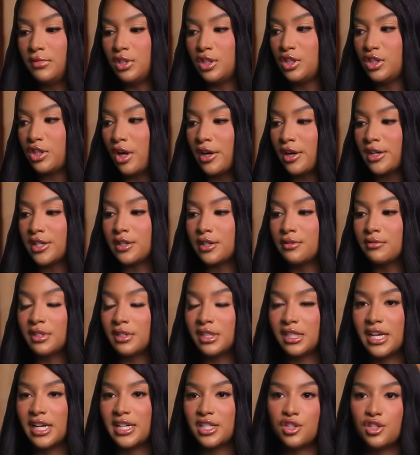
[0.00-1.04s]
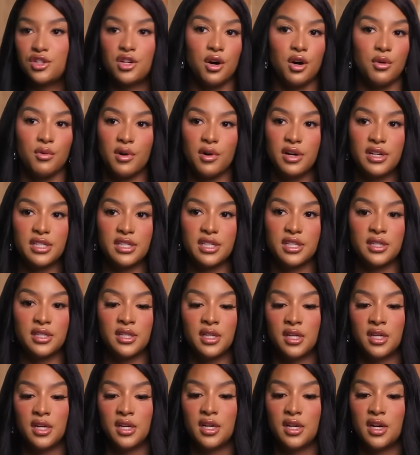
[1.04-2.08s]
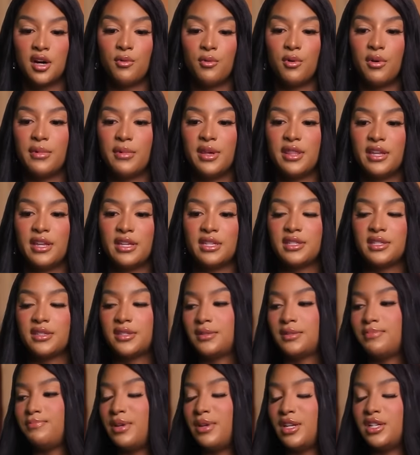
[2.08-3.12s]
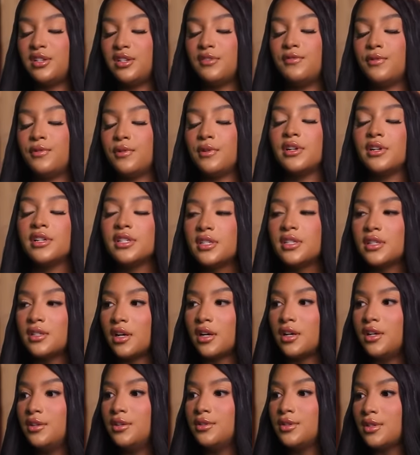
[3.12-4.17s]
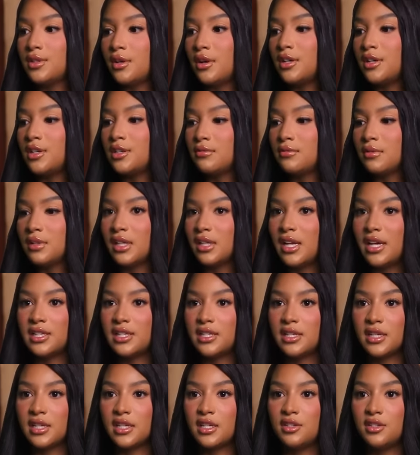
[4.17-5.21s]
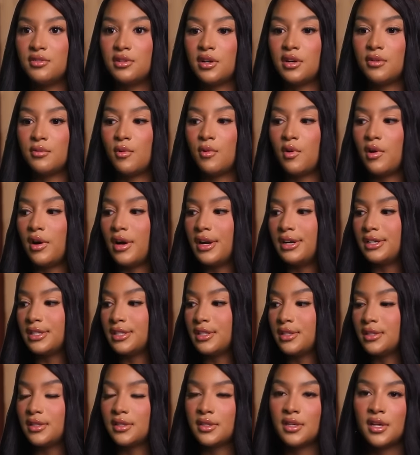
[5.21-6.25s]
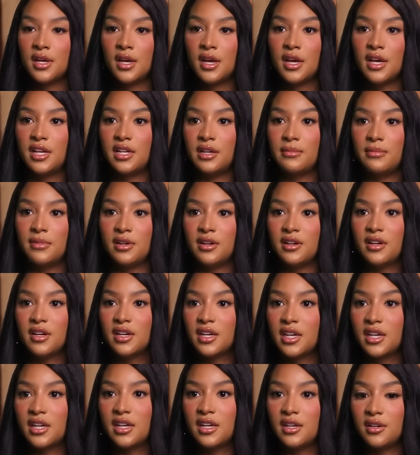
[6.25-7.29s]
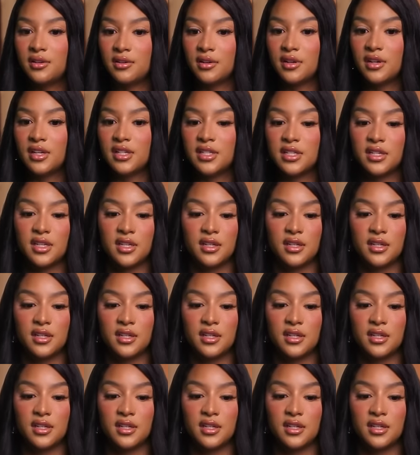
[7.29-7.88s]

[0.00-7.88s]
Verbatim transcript: starting to realize you don't want a woman that's been divorced? Are you starting to realize like you don't want an American or is